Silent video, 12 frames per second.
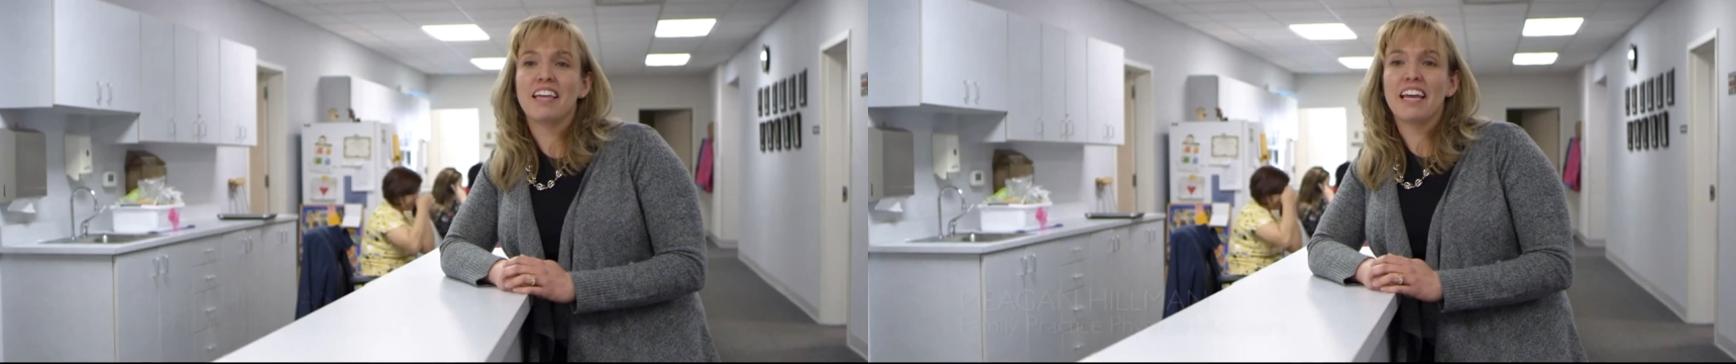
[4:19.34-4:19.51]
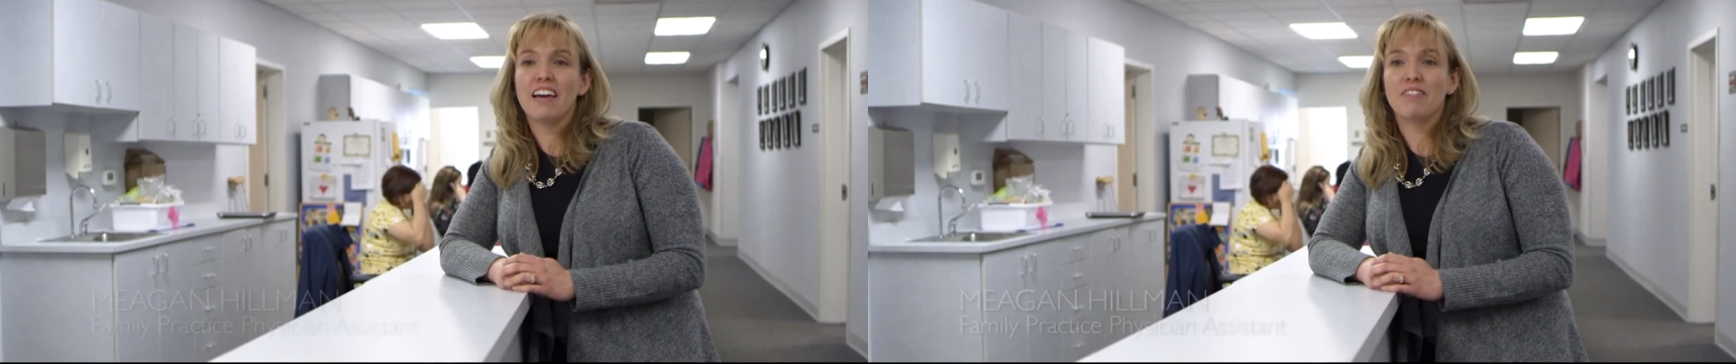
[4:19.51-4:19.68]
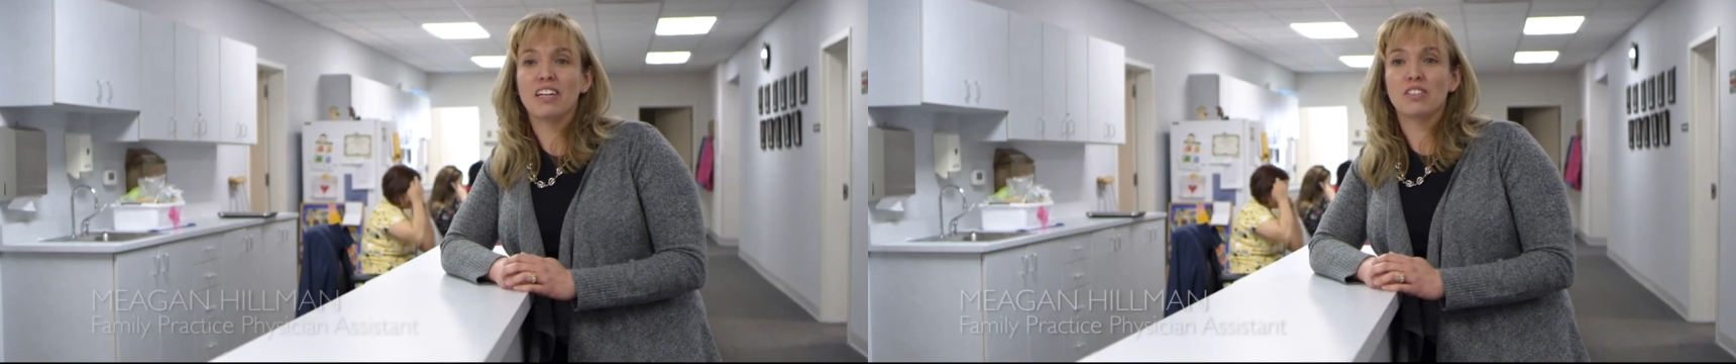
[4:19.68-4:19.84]
They
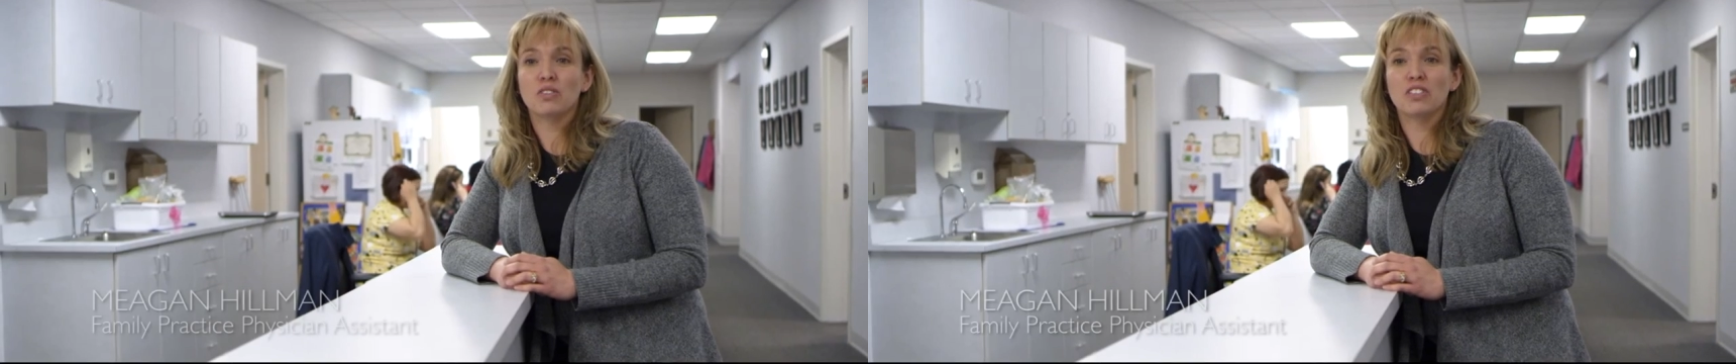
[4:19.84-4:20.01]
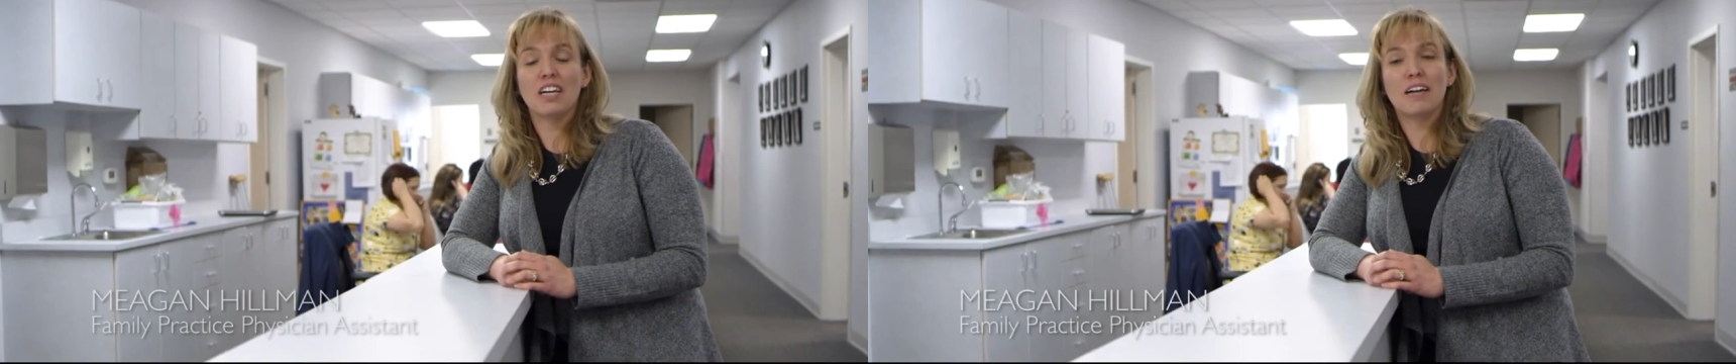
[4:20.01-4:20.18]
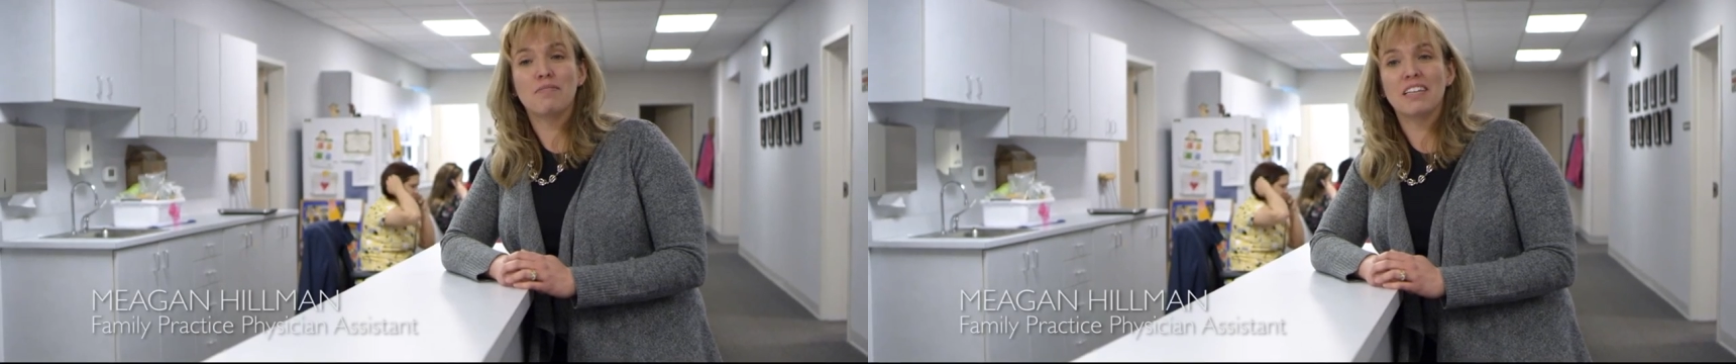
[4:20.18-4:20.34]
have extra
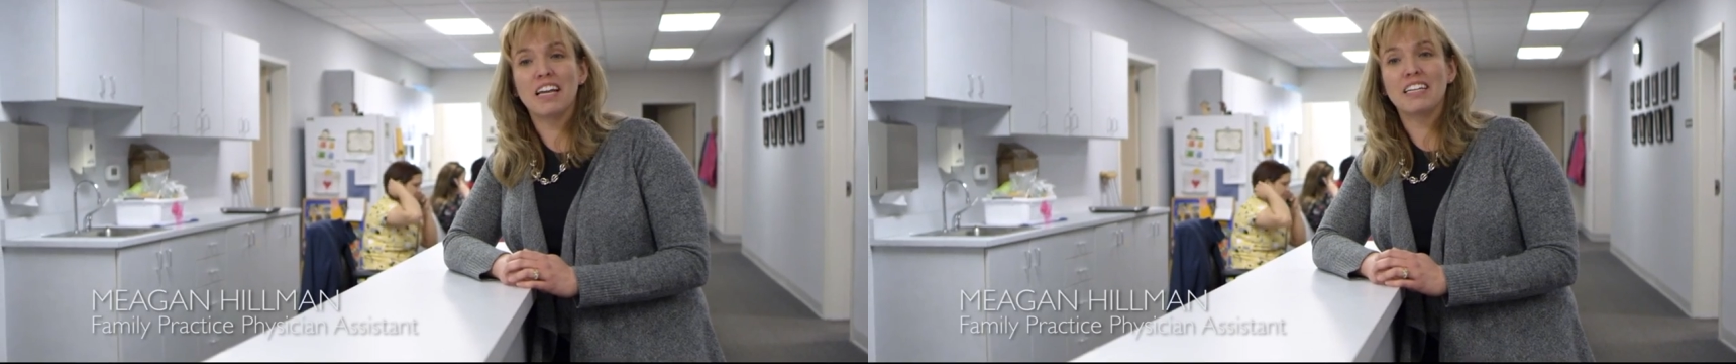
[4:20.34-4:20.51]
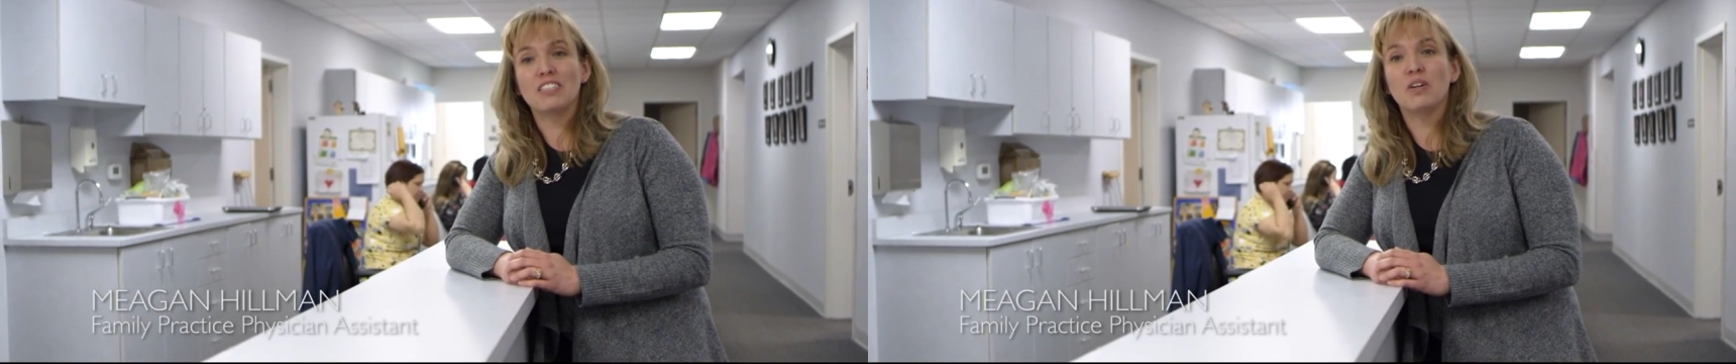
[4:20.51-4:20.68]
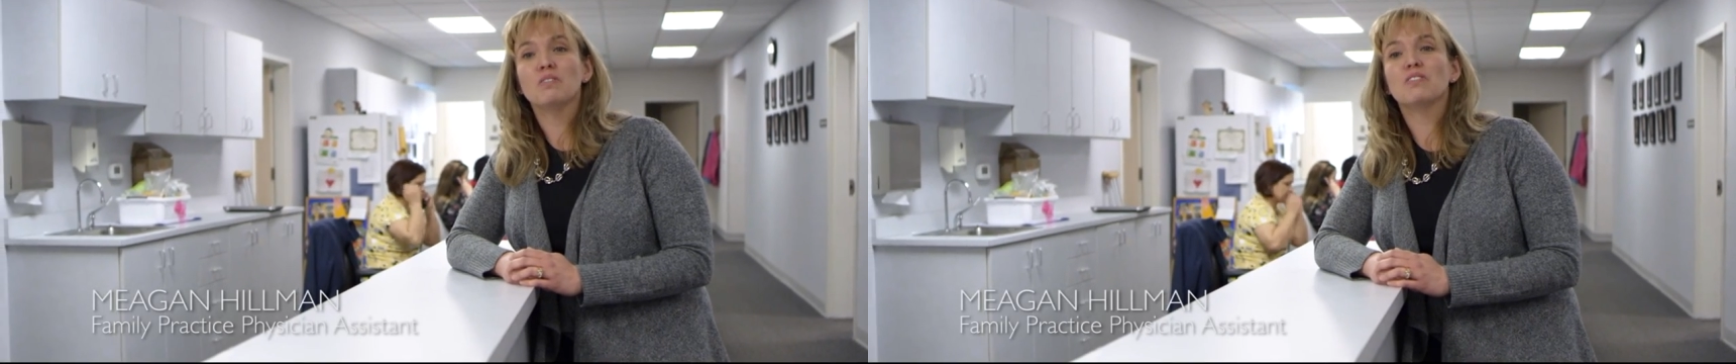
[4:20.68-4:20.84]
time that I
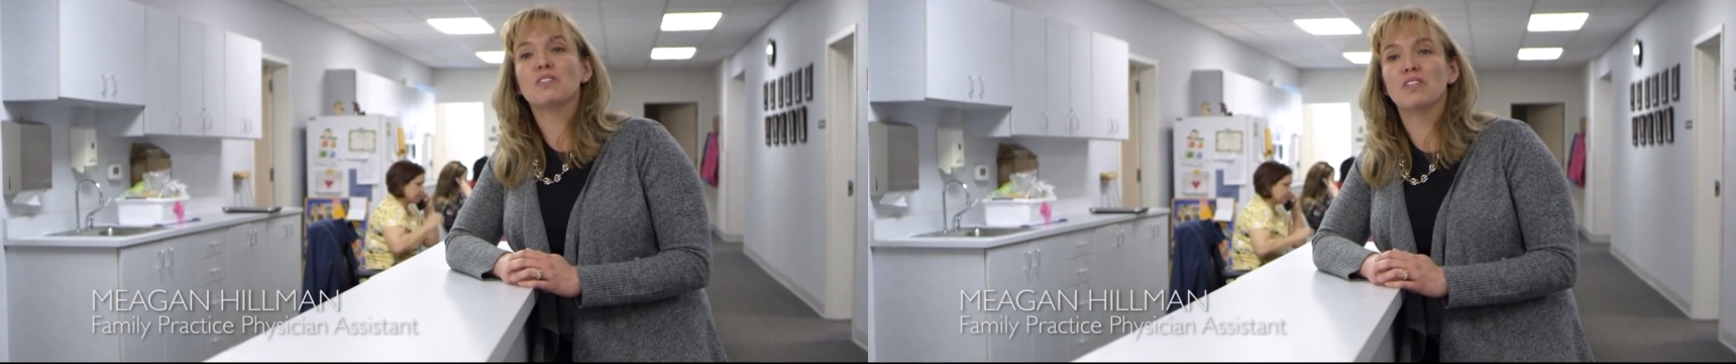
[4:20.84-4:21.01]
don't,